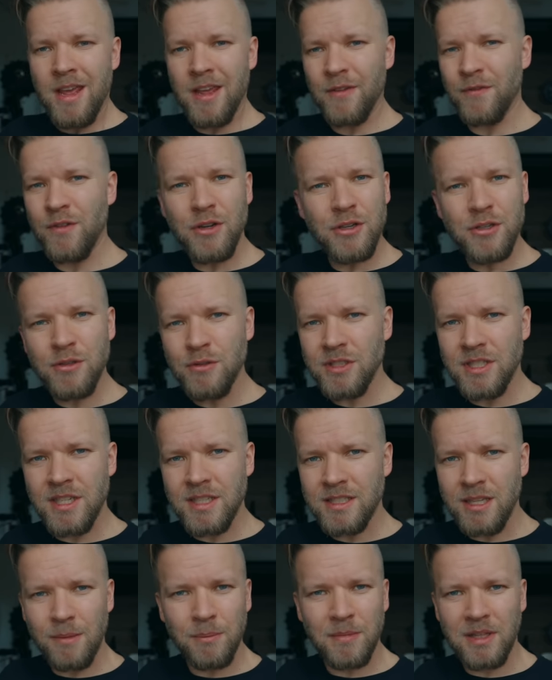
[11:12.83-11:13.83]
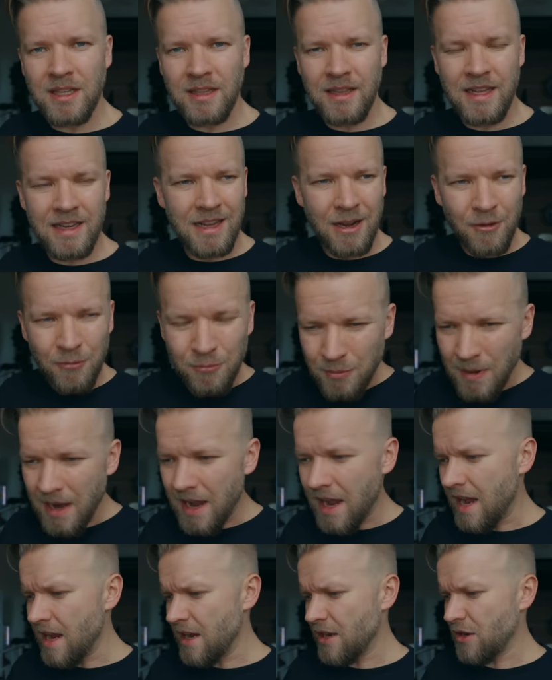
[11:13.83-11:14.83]
If you're using something like a
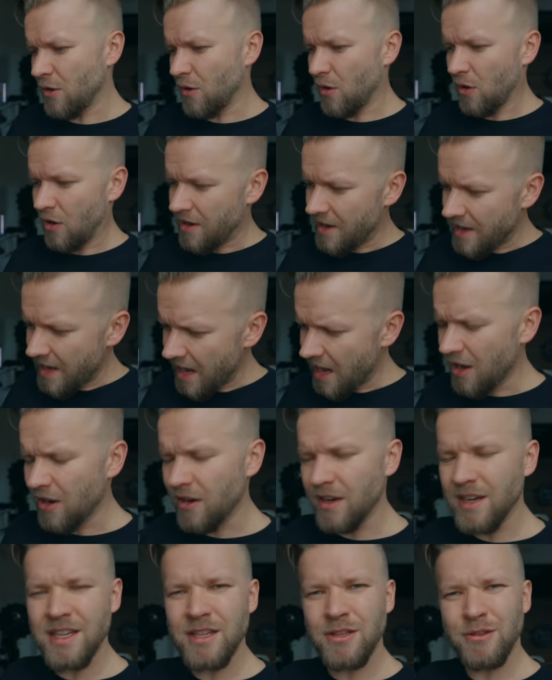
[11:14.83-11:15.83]
Red or an Arri,